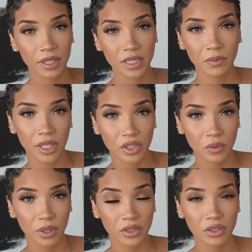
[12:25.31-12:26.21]

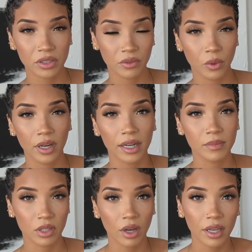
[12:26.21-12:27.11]
inspiration pictures of what
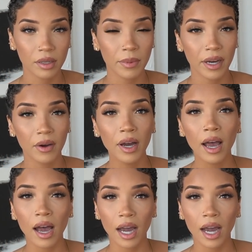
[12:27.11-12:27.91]
I'm talking about.